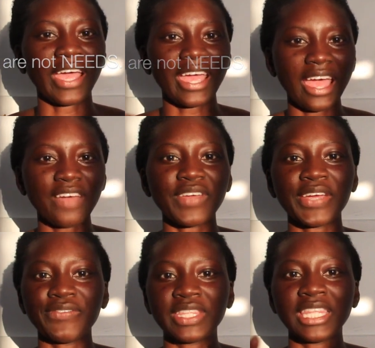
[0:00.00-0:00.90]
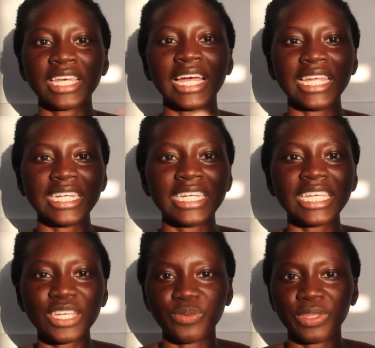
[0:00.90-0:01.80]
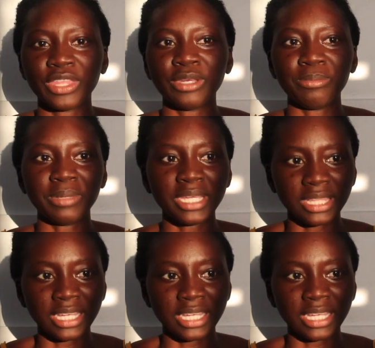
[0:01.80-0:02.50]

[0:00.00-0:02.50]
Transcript: I have everything I need within me.